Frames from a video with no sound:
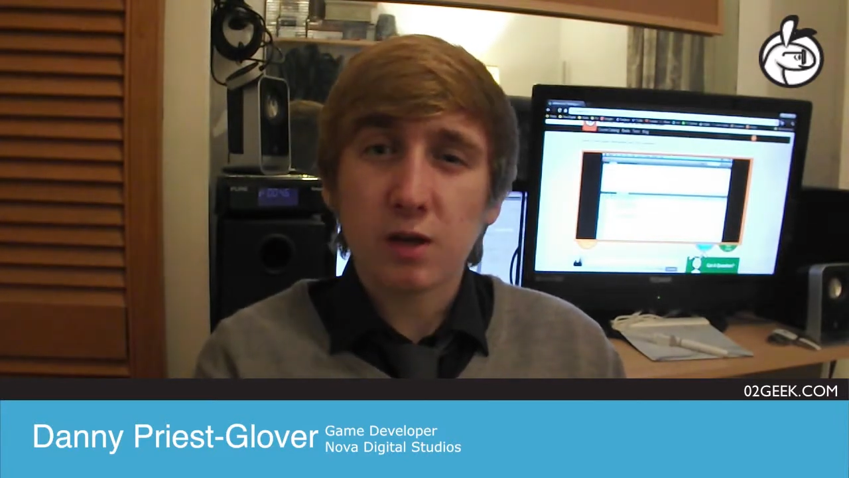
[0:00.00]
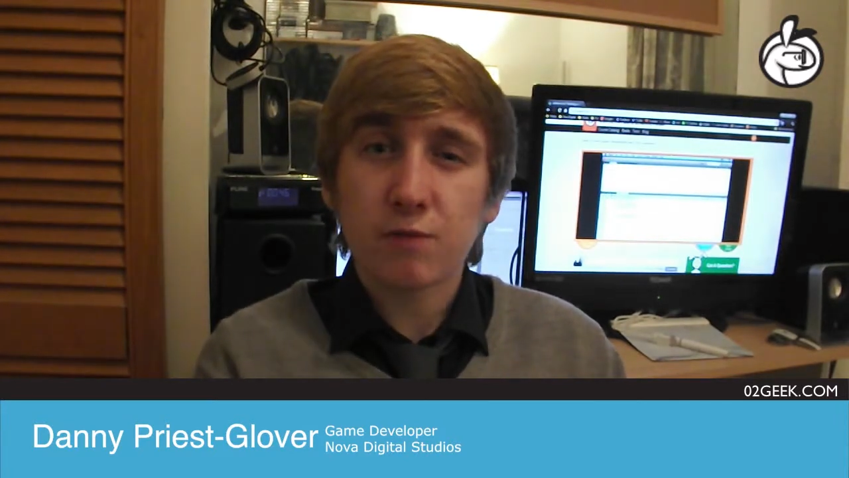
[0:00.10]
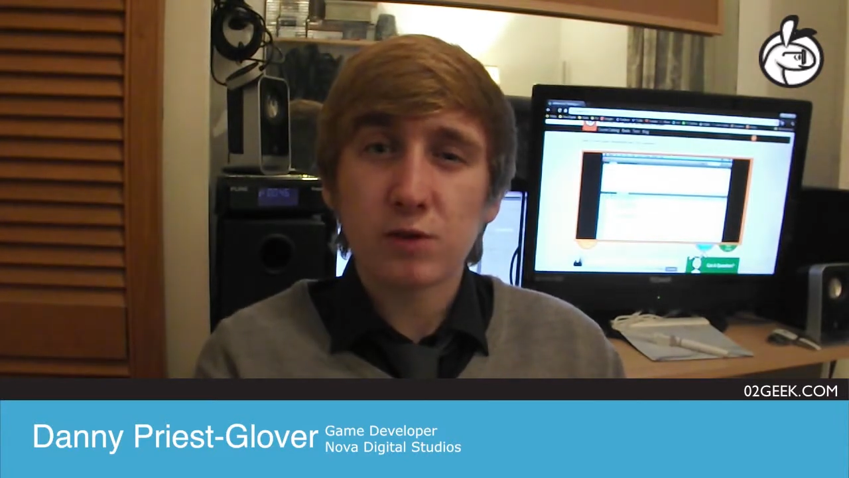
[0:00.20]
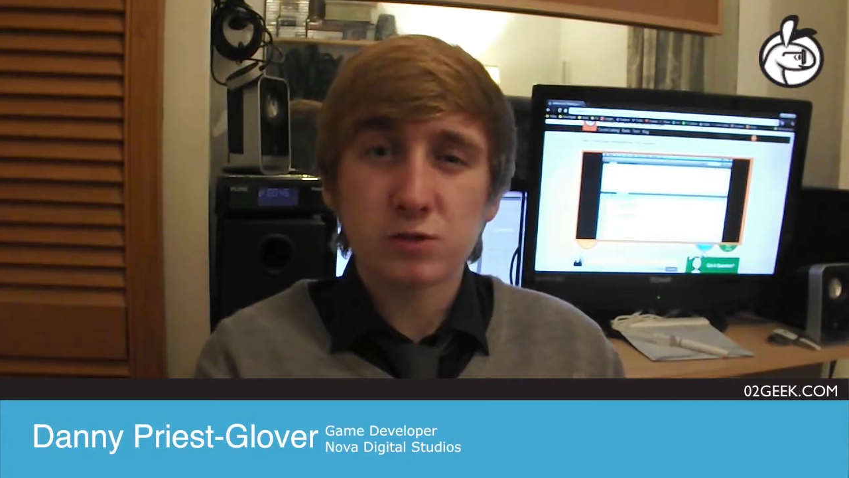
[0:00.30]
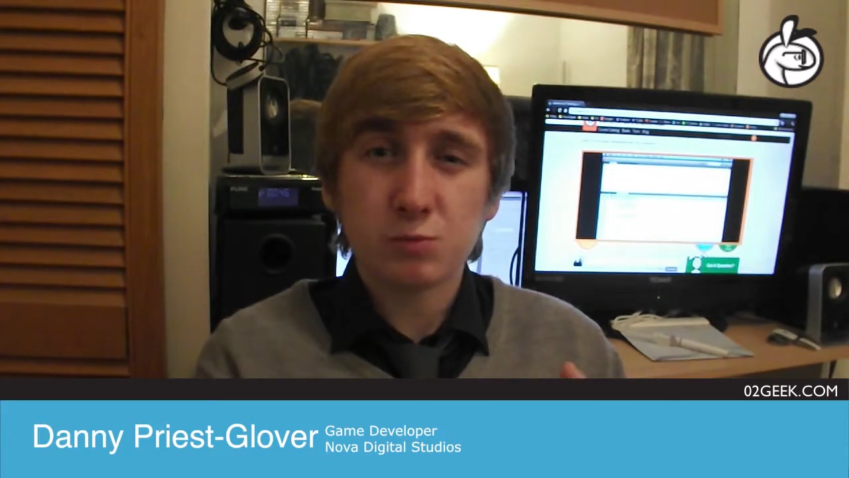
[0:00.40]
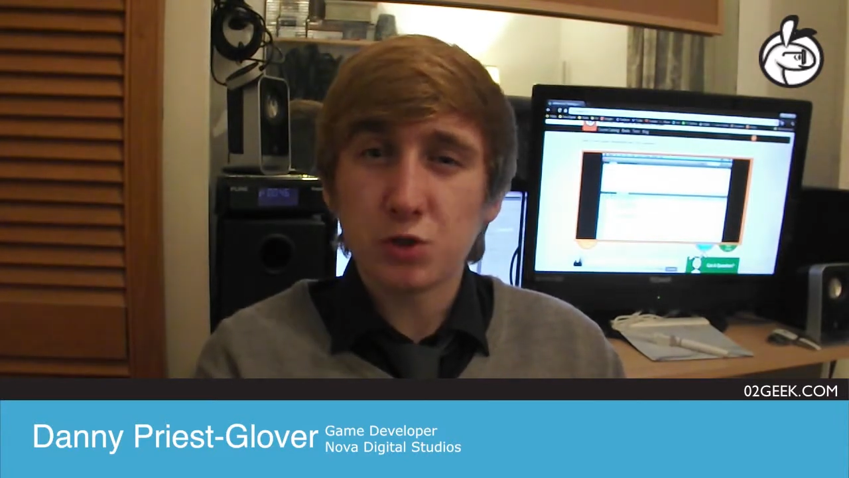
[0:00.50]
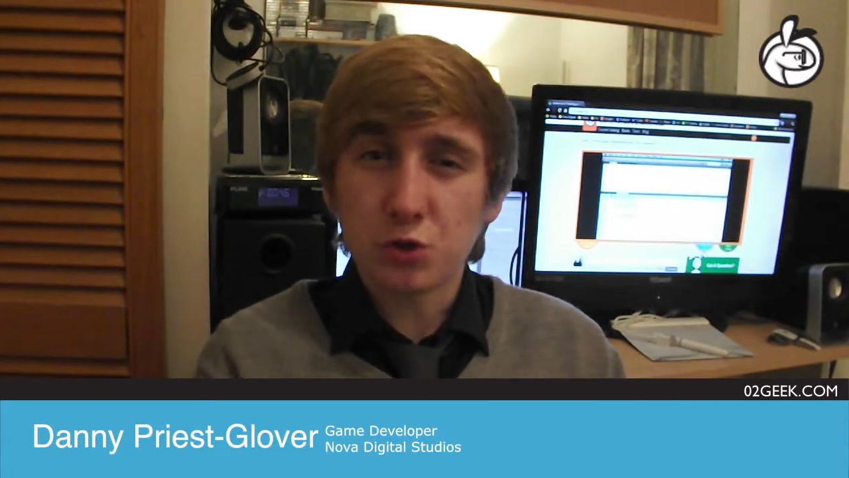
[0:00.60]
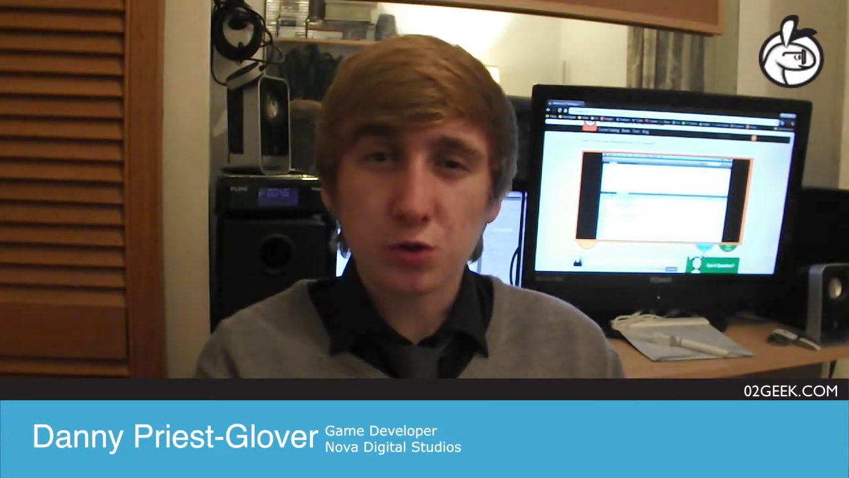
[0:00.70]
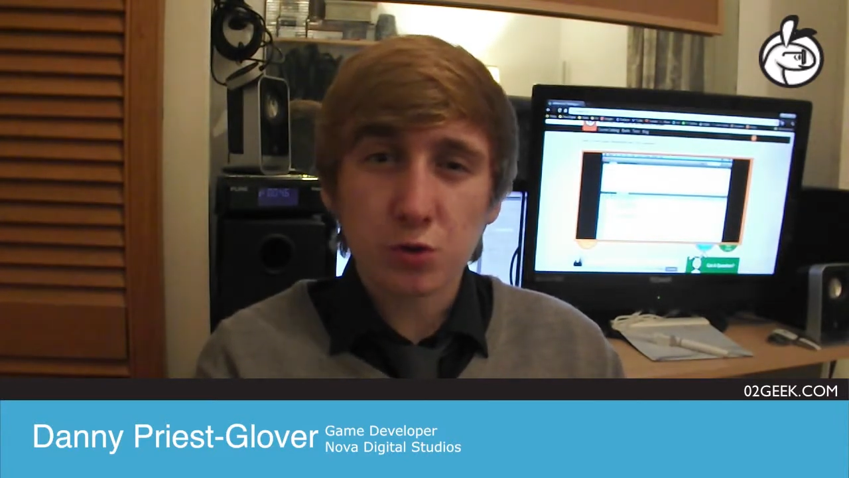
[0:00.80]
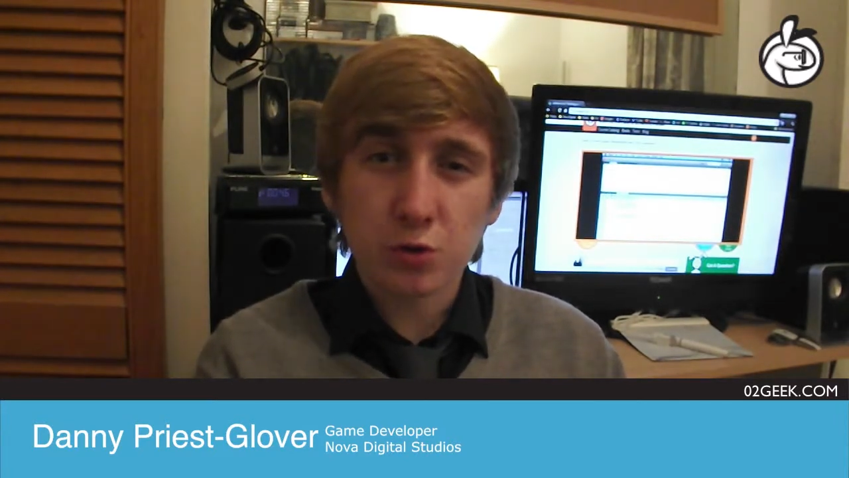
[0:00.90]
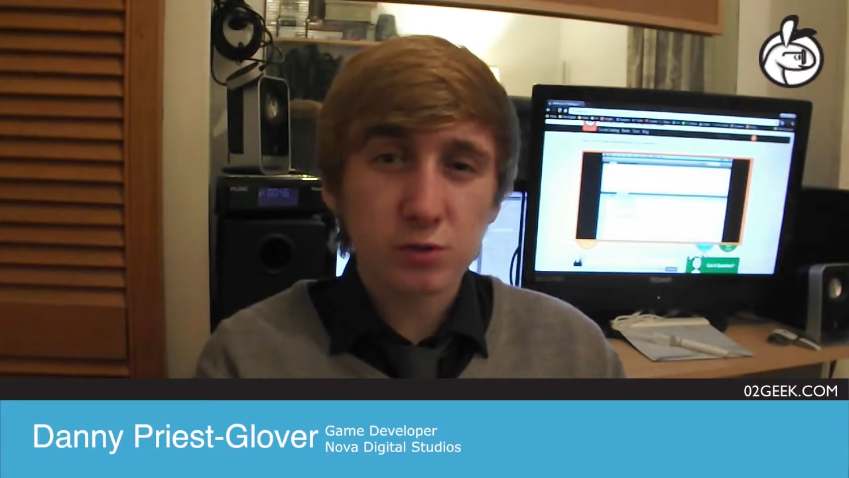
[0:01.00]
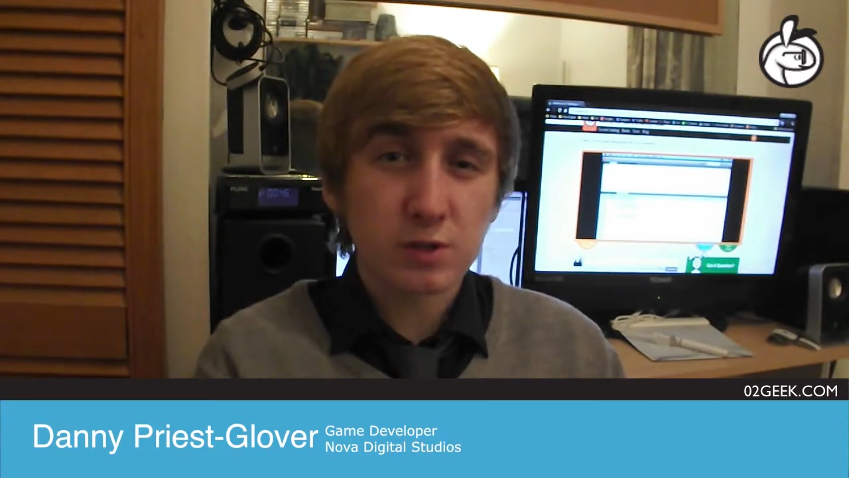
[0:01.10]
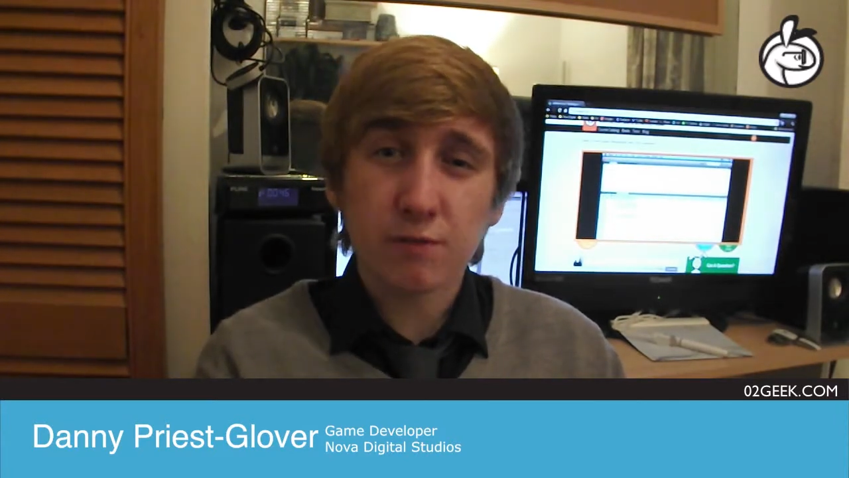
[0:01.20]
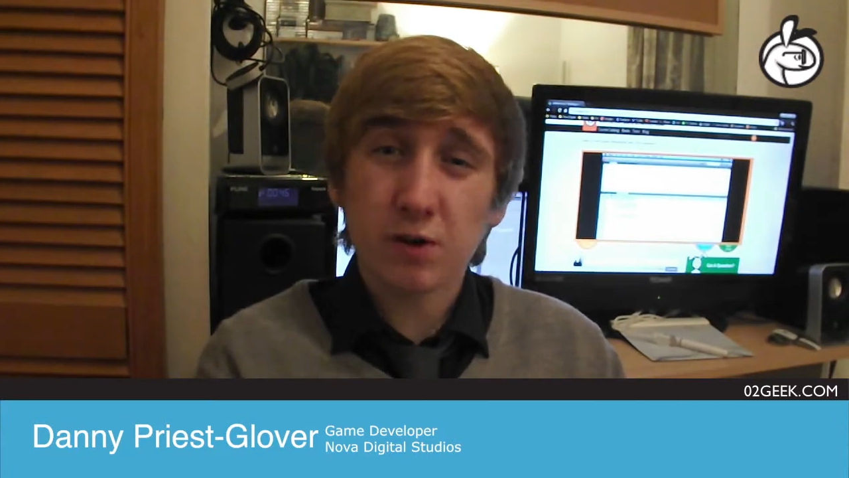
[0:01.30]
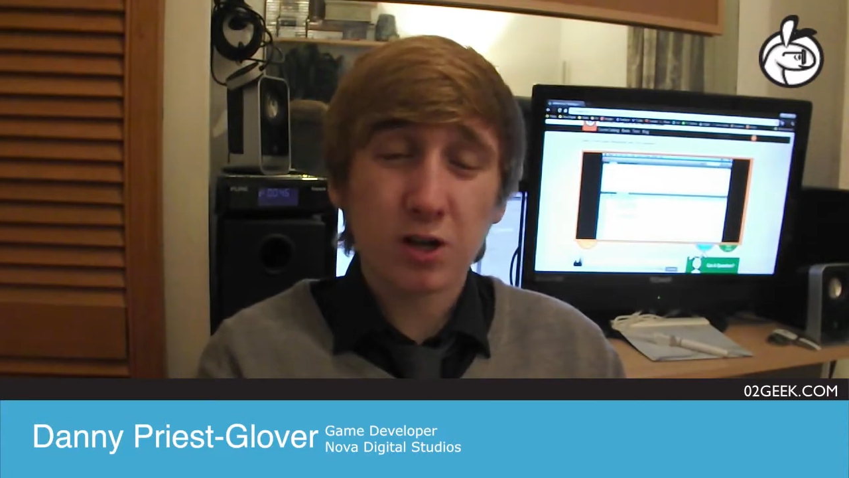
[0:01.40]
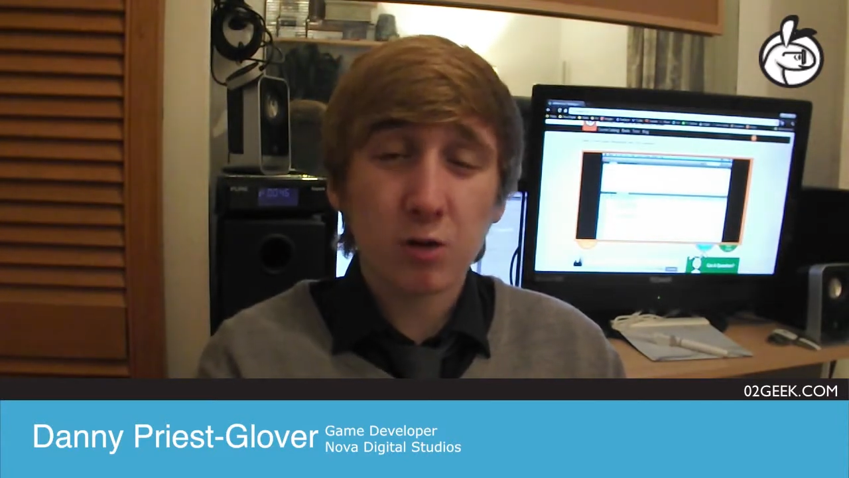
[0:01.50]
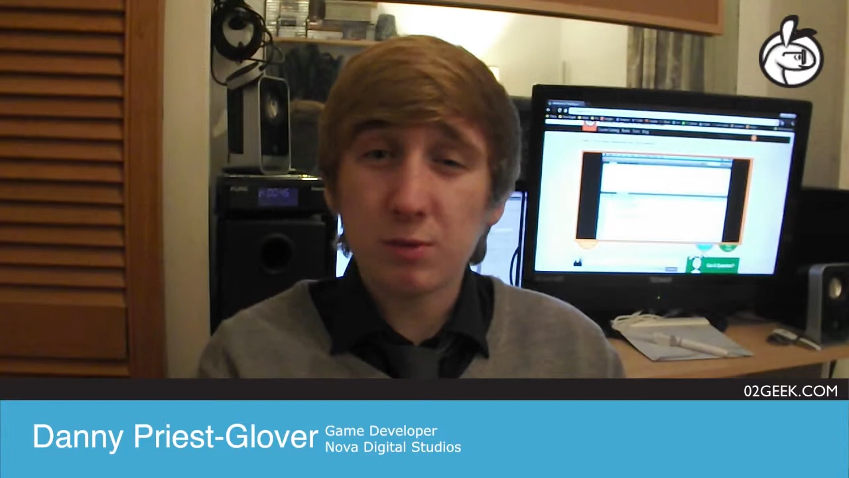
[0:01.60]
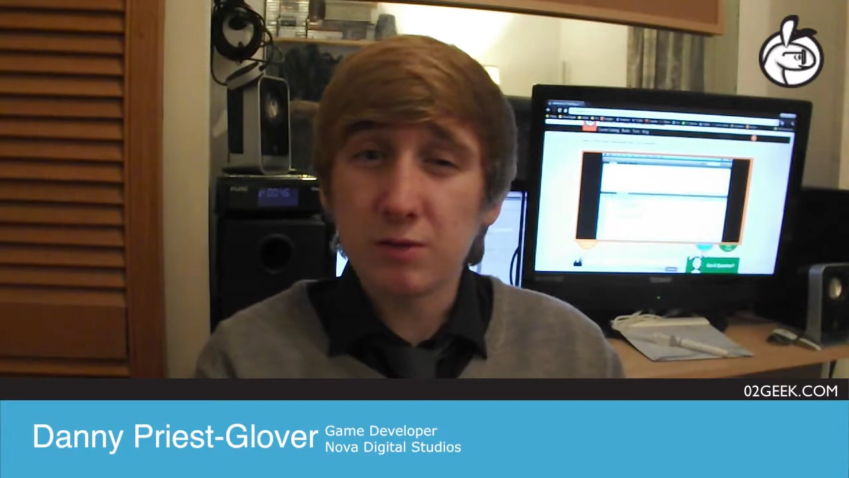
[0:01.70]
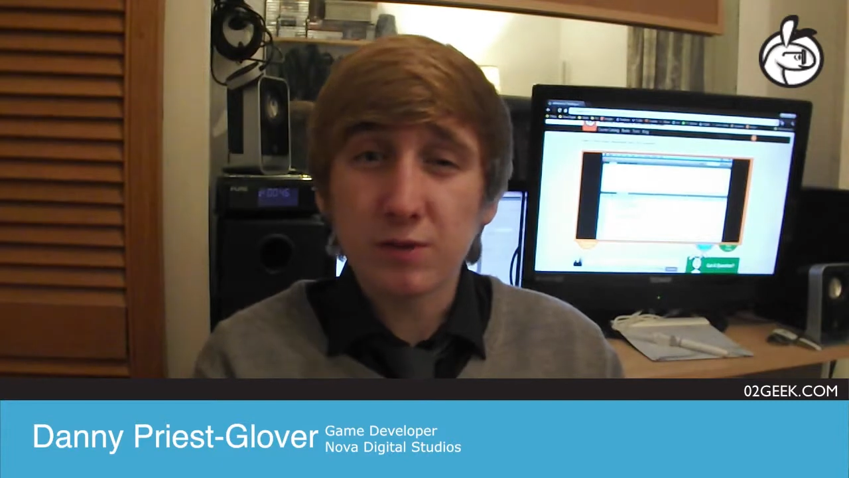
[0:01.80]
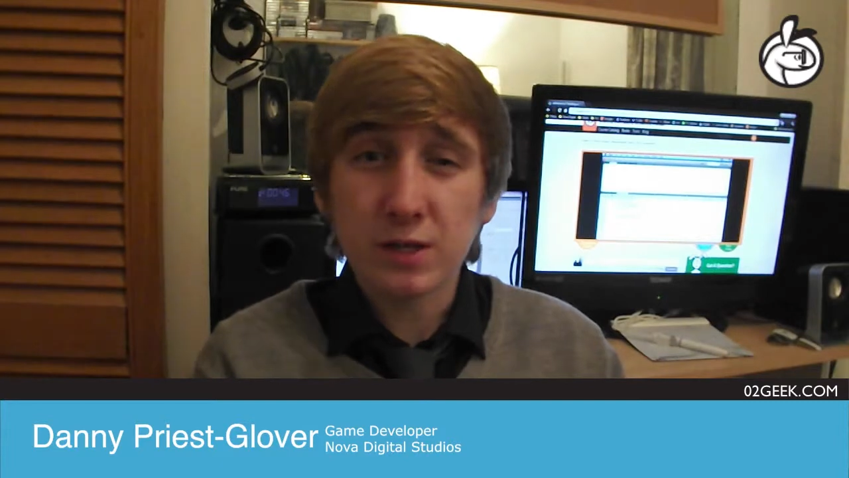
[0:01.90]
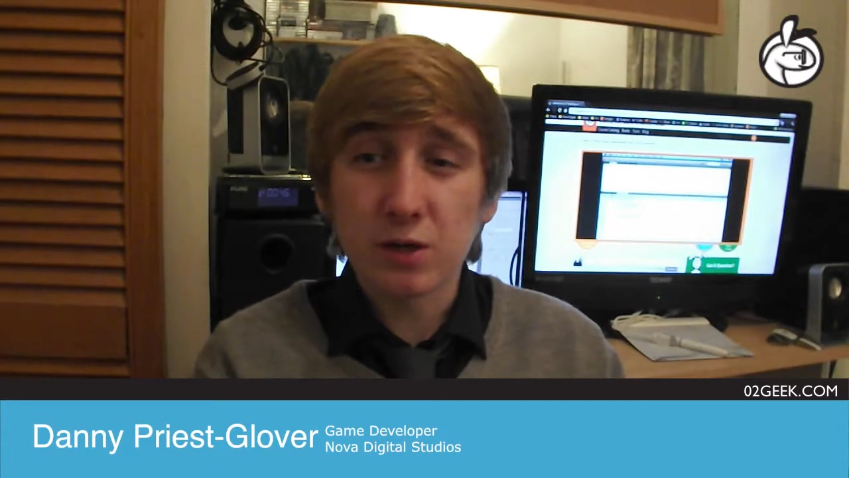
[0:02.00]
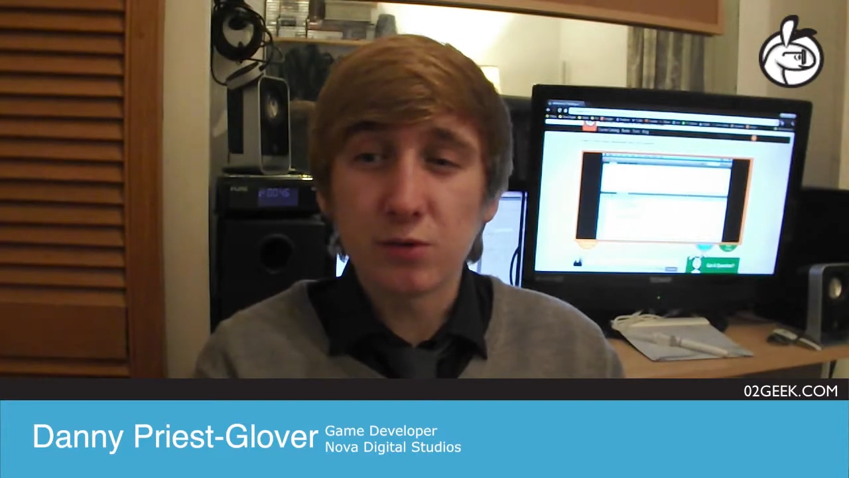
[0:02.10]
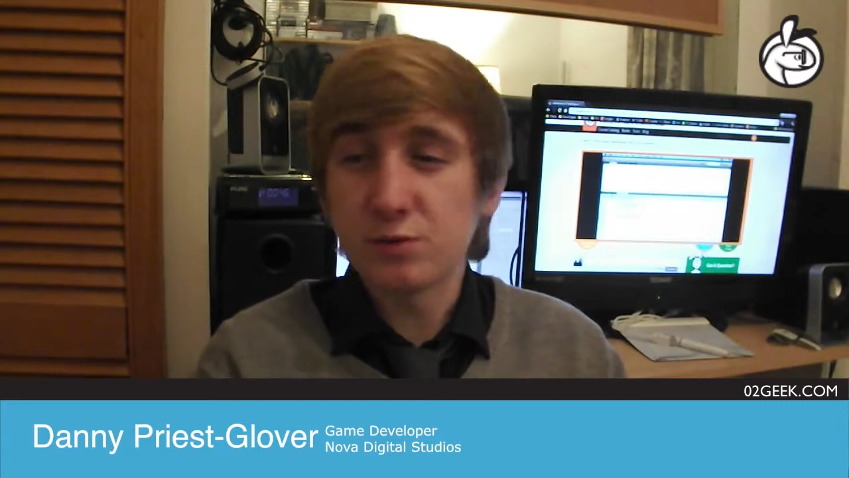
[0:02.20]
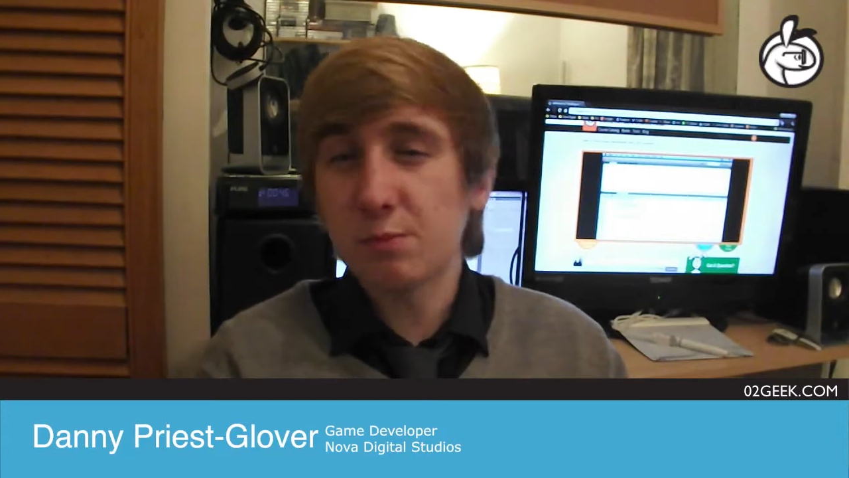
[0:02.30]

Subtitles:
I found some tutorials, I found a couple of videos,